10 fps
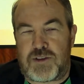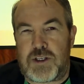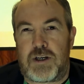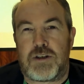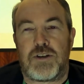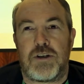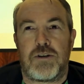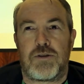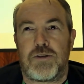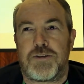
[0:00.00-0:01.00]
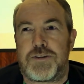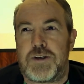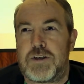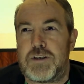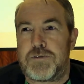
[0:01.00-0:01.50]
challenging you to
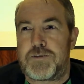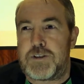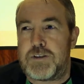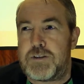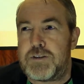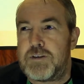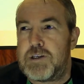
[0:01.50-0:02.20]
think different,